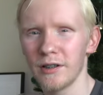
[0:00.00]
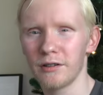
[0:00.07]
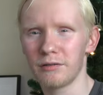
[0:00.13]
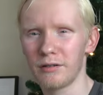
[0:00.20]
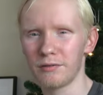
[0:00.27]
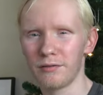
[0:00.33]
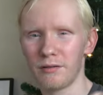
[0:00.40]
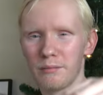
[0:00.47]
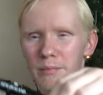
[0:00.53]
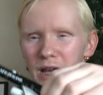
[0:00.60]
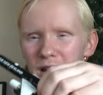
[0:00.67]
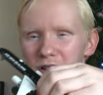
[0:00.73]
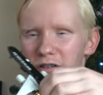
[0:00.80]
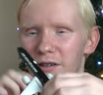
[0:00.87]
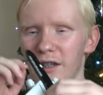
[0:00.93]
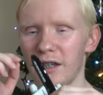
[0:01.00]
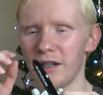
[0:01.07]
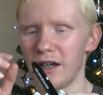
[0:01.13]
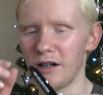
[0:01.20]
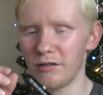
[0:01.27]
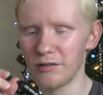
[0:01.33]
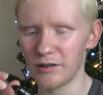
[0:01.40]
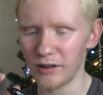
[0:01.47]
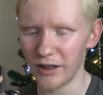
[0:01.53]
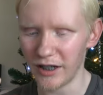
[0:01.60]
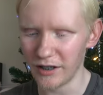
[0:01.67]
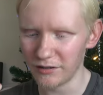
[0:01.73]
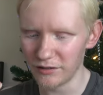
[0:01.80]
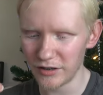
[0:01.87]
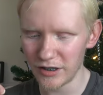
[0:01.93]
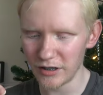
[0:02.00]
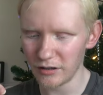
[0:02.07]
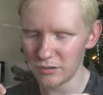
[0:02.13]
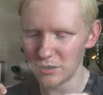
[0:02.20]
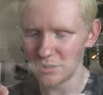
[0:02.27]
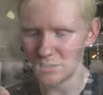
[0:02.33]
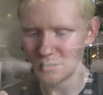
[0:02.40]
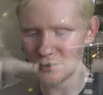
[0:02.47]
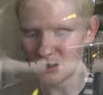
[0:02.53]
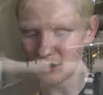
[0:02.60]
This was from a batch they announced last year and that